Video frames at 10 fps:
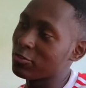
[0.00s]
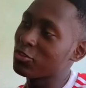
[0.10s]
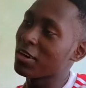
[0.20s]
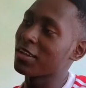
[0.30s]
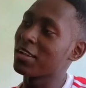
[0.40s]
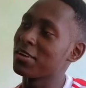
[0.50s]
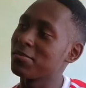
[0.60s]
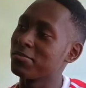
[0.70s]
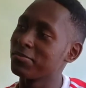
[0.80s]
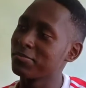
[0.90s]
Inshallah.
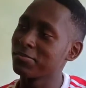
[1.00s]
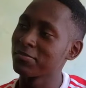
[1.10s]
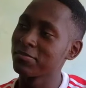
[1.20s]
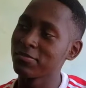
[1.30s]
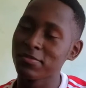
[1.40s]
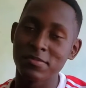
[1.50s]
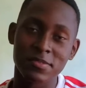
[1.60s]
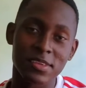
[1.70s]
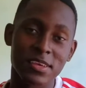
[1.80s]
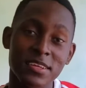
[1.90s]

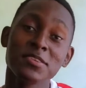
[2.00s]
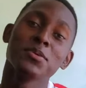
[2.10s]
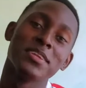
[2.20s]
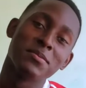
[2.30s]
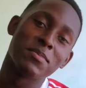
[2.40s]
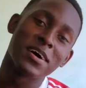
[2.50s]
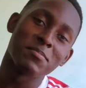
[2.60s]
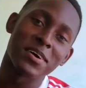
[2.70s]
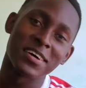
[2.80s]
Chwe de mama.